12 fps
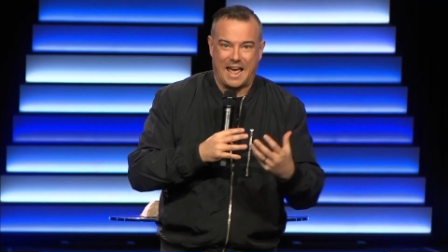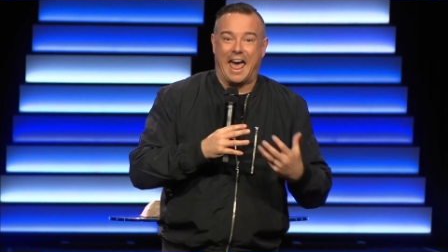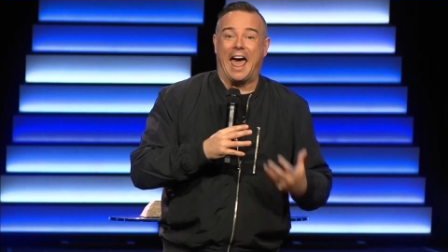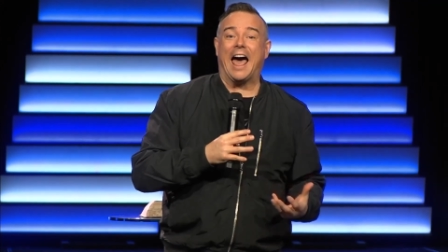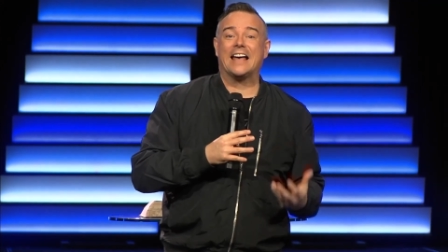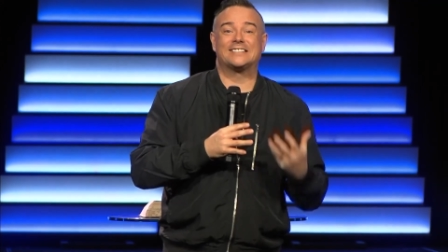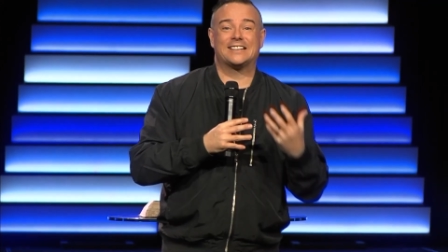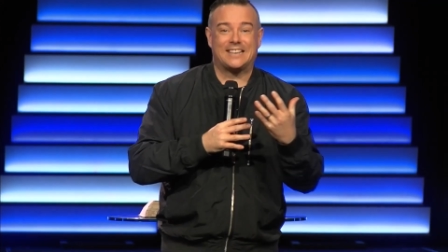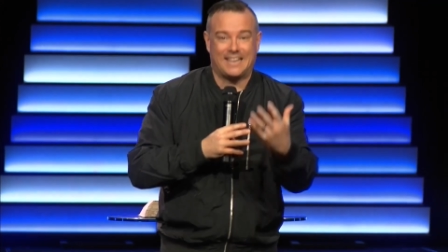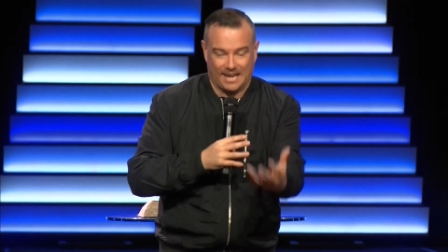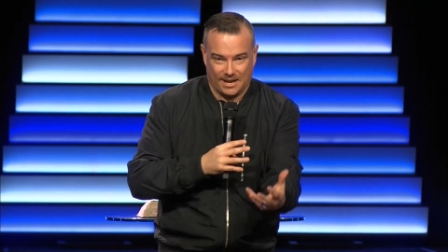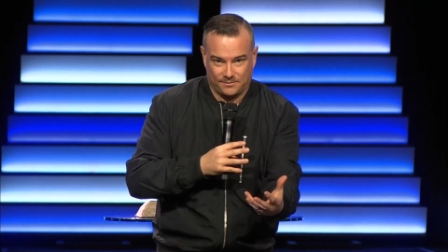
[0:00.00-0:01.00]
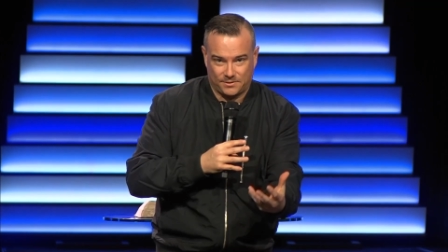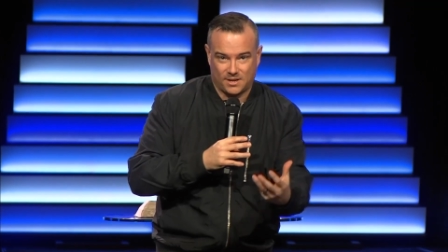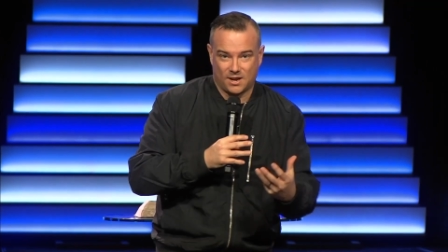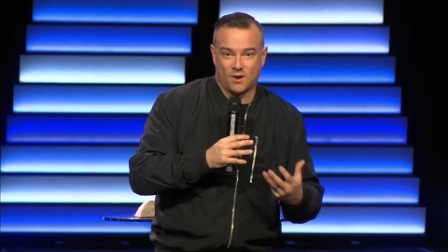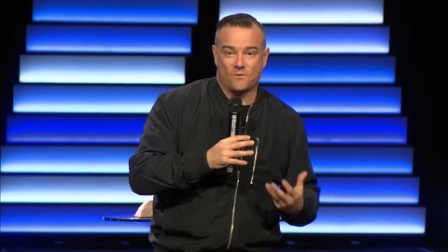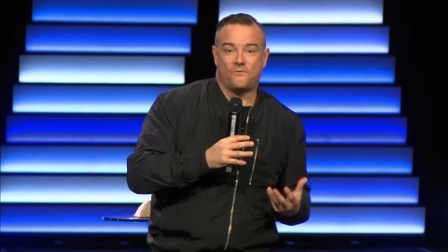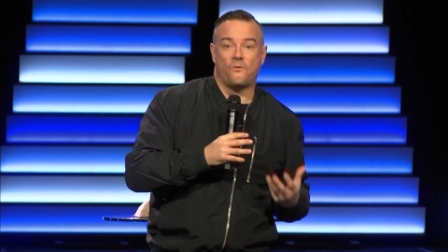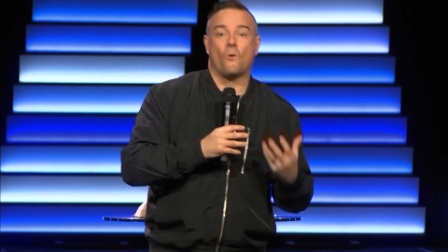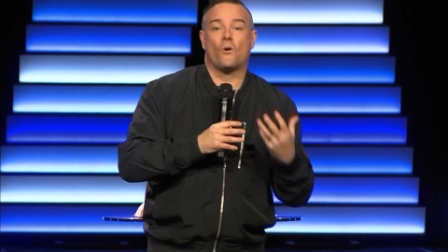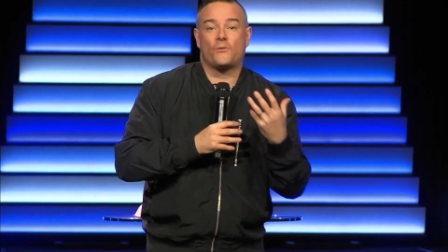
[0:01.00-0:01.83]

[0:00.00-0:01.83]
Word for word: as a gift for